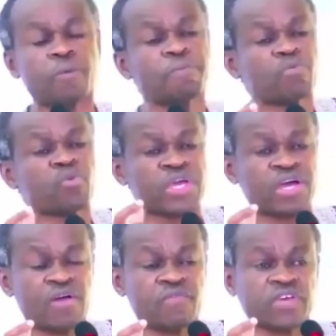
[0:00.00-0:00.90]
We
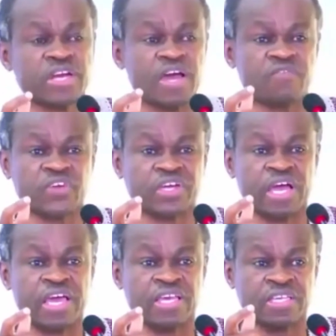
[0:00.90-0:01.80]
have perfected
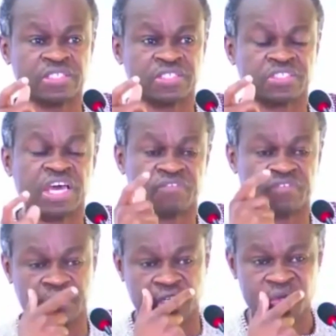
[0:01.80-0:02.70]
the art
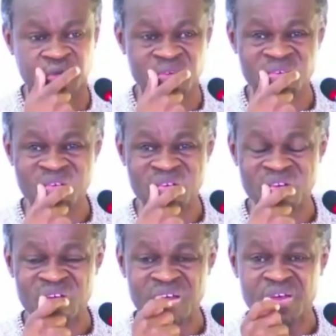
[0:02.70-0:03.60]
of theft. We
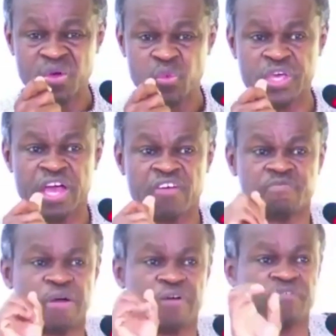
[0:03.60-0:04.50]
call it by its
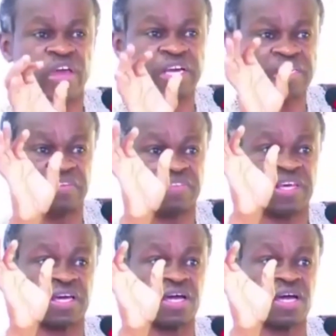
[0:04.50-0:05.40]
Christian name,
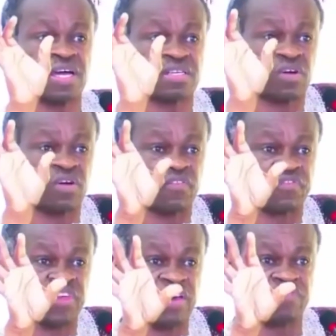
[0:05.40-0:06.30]
which is
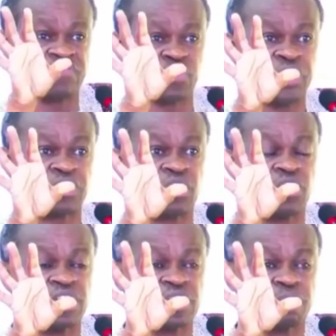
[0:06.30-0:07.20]
corruption. It is
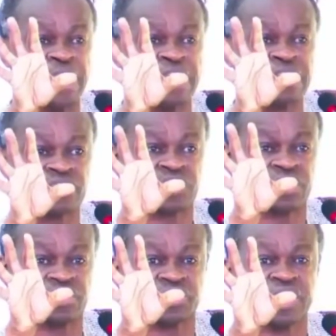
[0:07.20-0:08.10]
theft on an
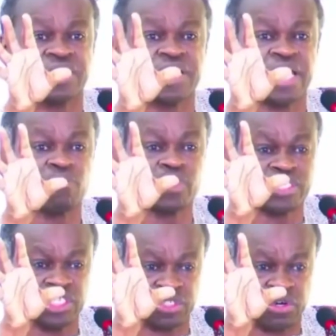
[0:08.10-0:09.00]
industrial scale.
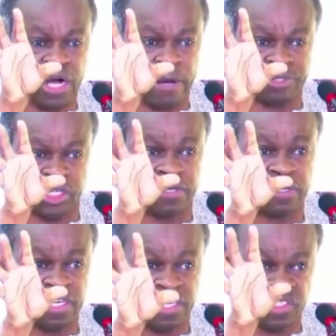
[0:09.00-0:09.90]

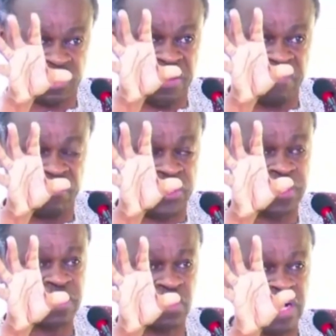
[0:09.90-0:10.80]
The
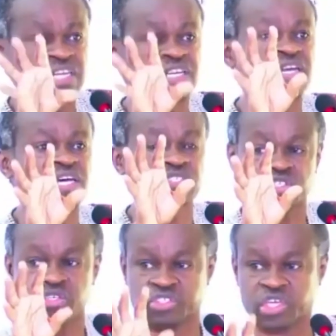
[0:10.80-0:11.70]
Christian name
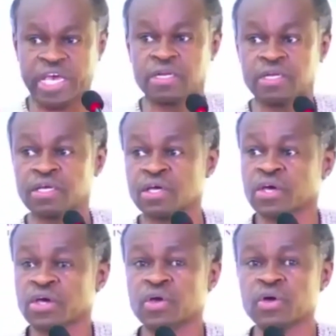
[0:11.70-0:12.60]
sometimes gives it a
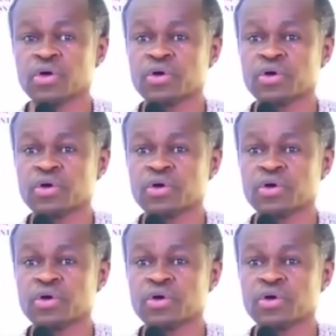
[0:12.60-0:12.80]
veneer